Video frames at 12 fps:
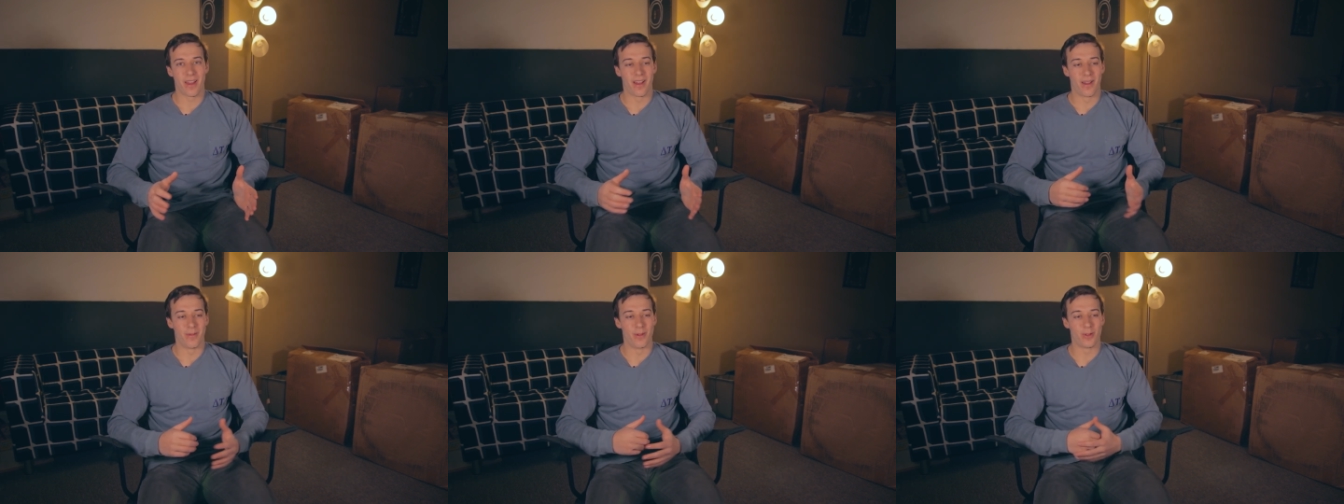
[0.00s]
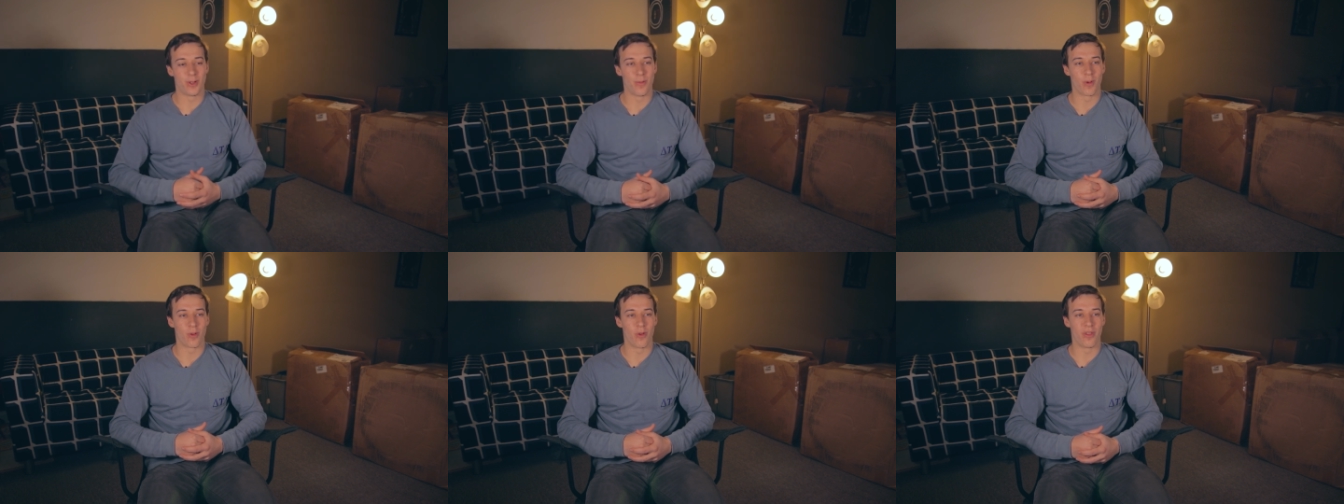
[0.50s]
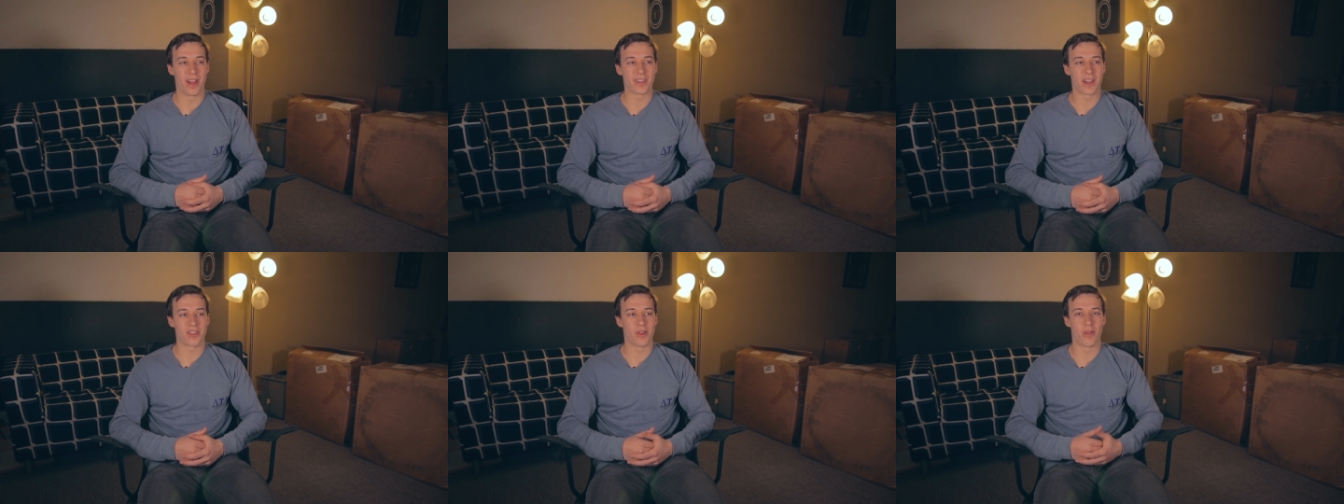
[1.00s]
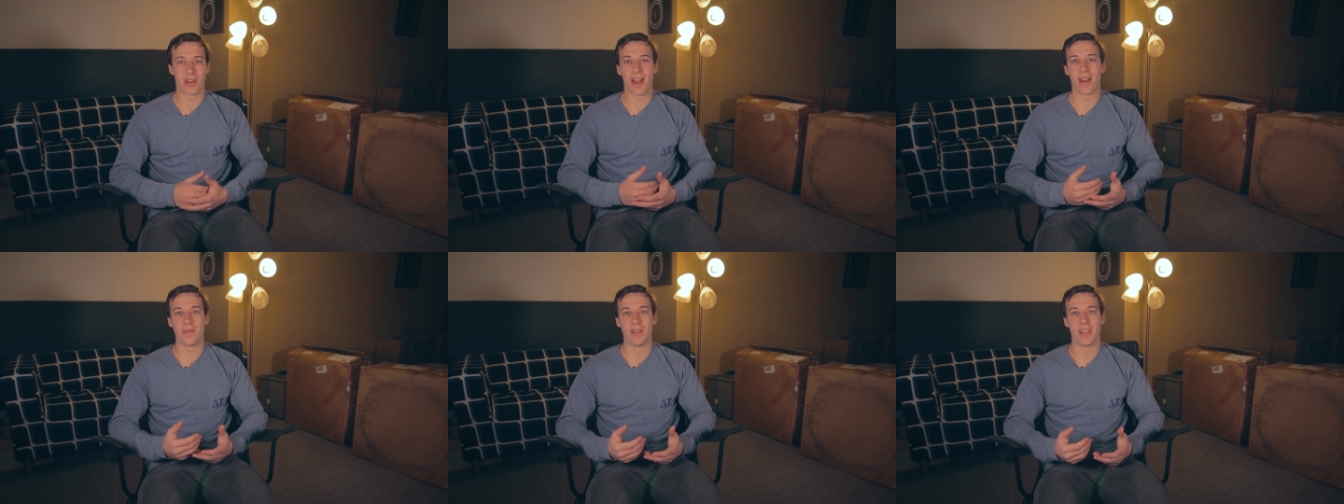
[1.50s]
Um, it was super cool, and that's actually what
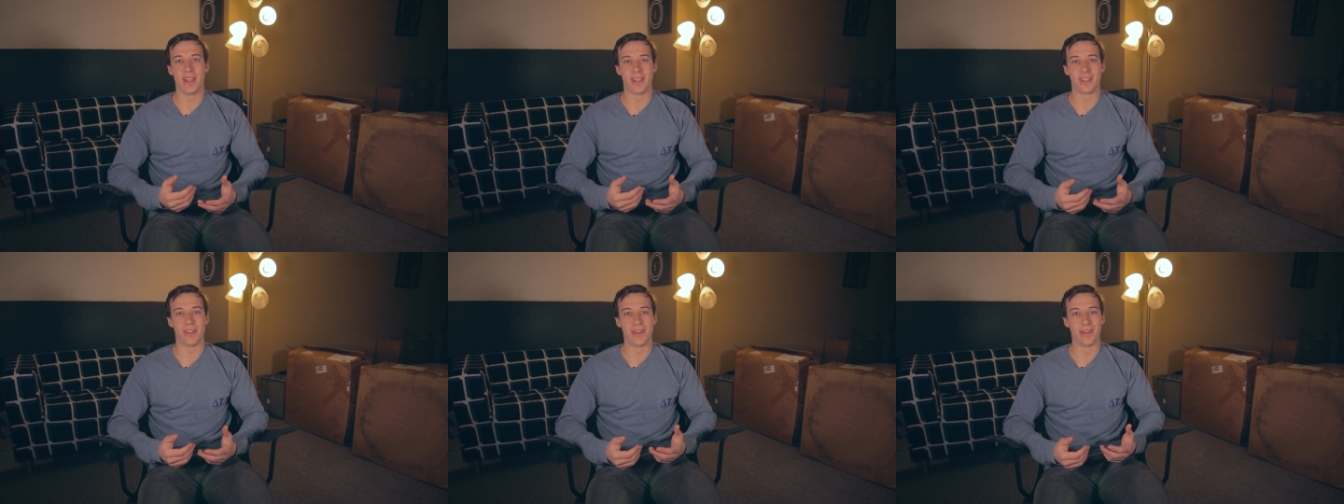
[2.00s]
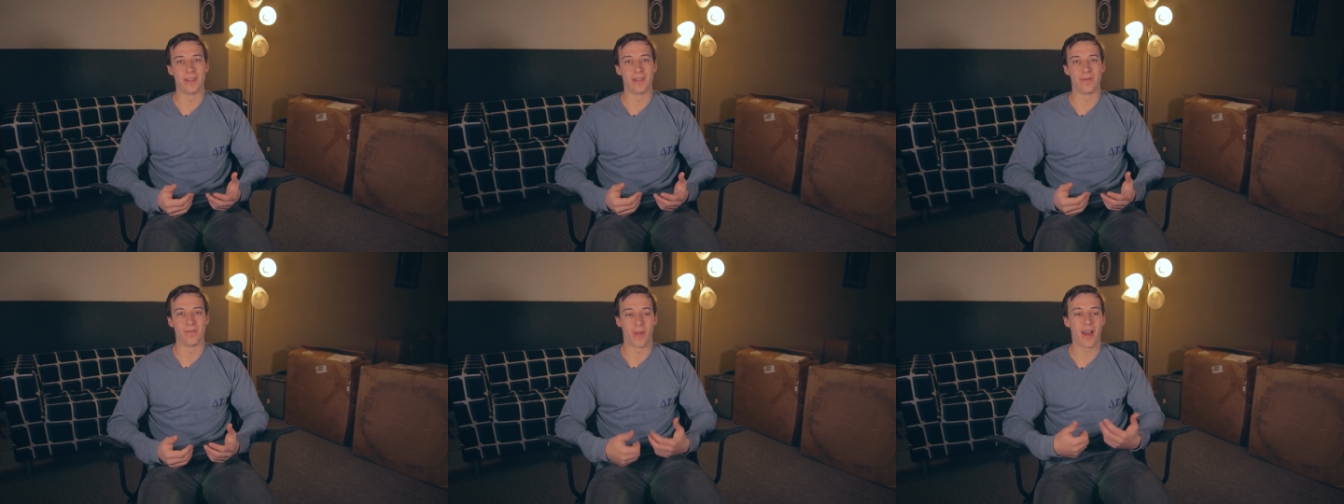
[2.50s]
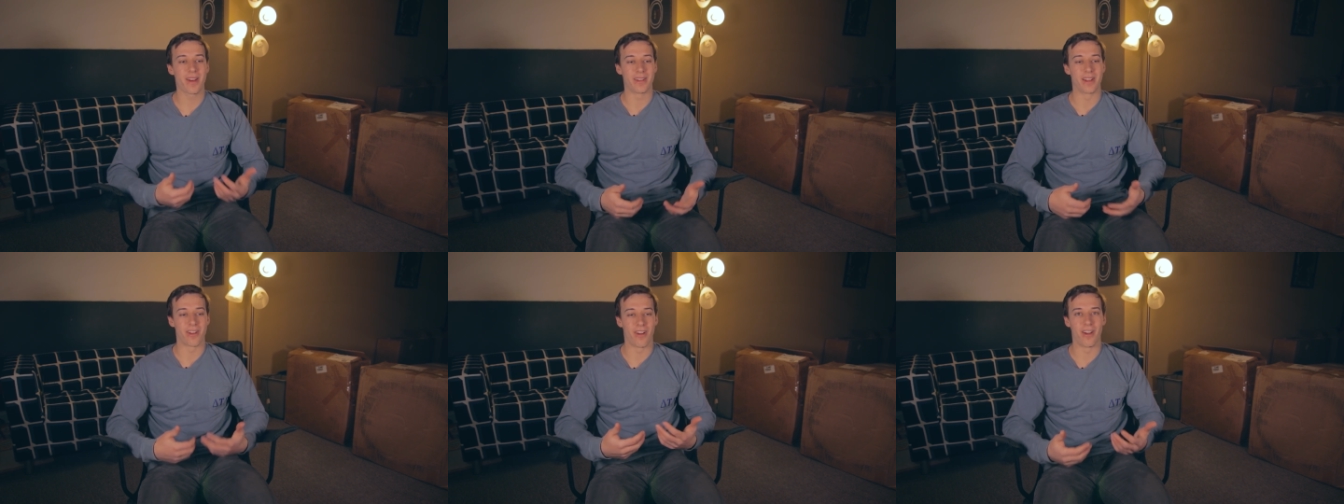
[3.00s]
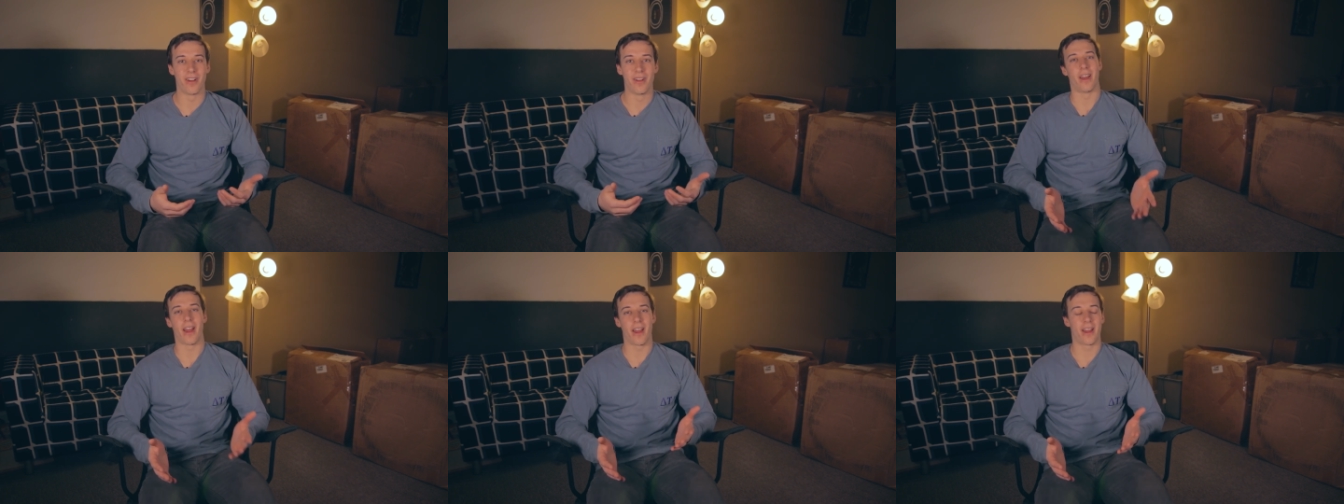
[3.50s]
got me into modding the car.
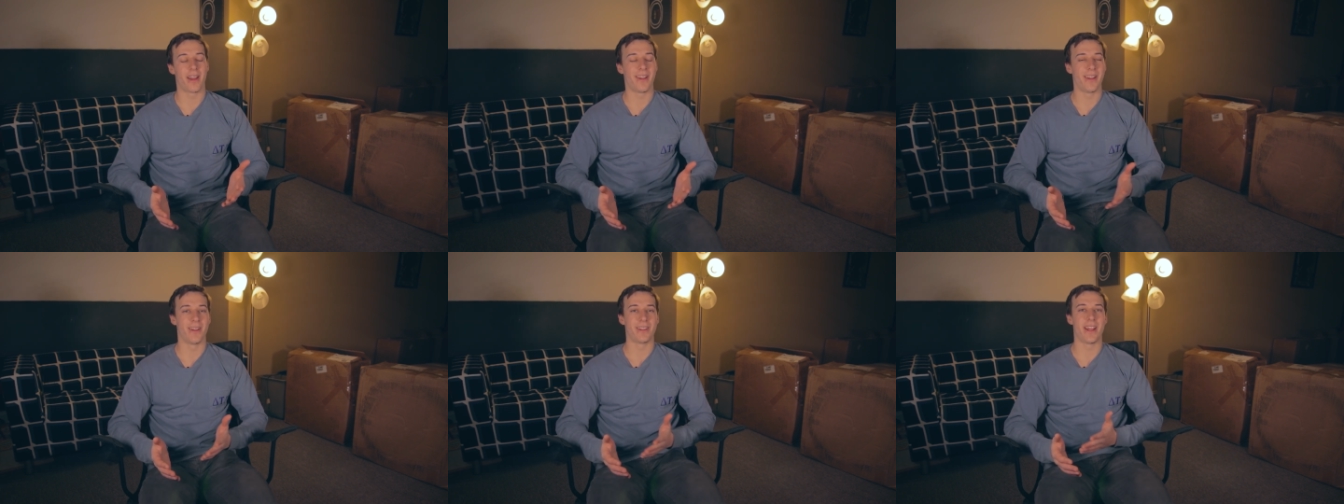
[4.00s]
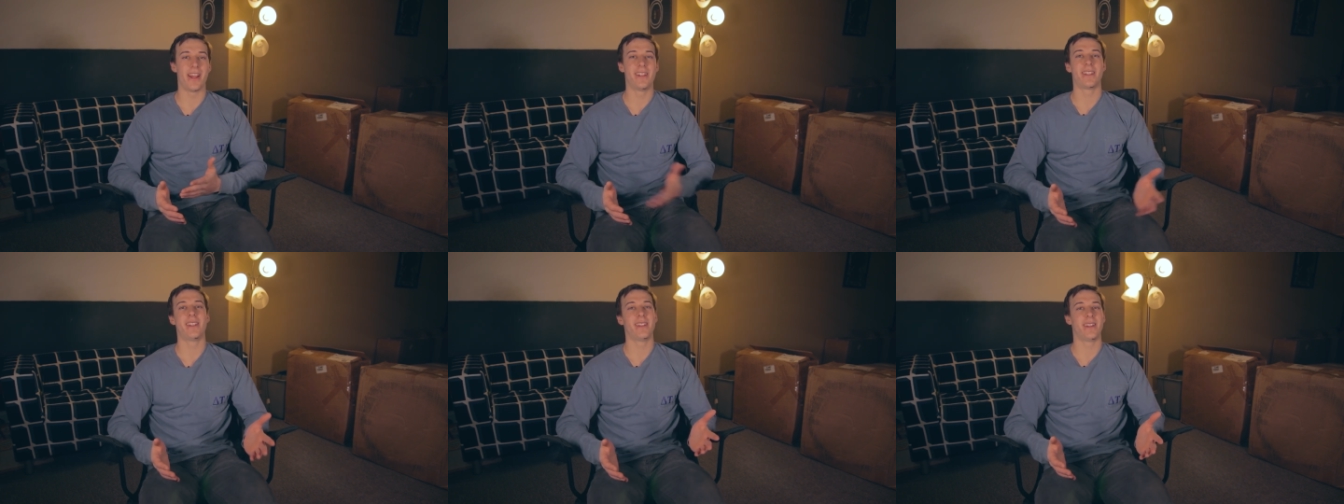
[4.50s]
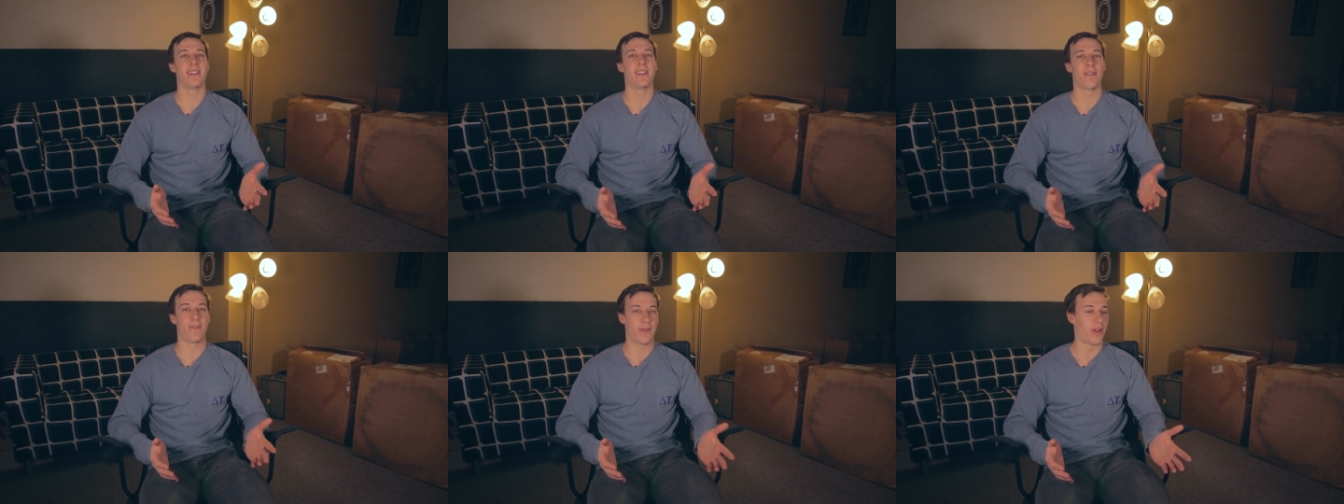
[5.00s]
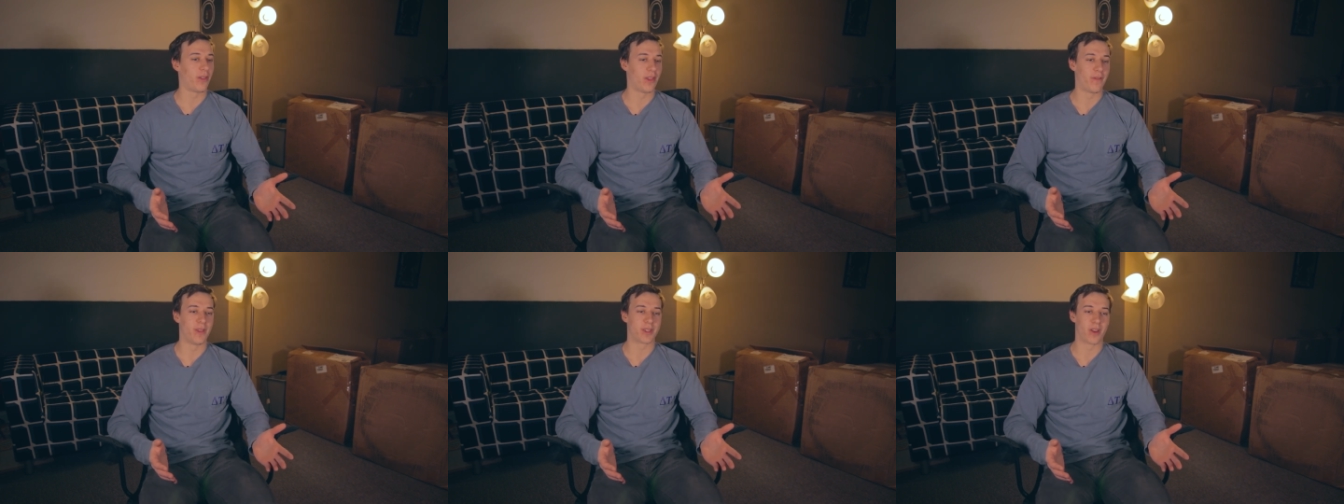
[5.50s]
I instantly fell in
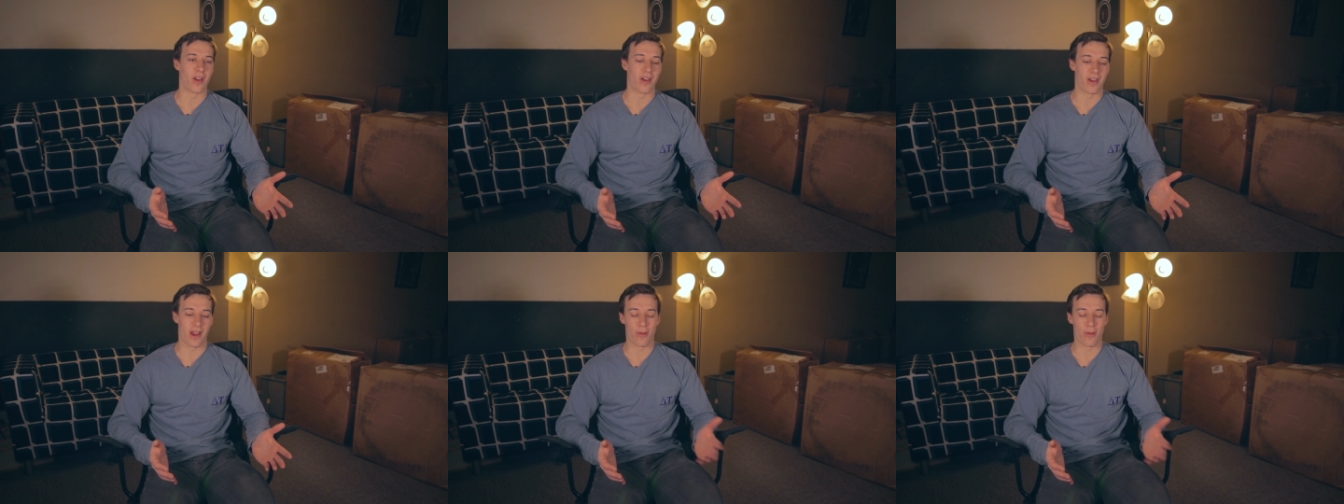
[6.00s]
love with this car.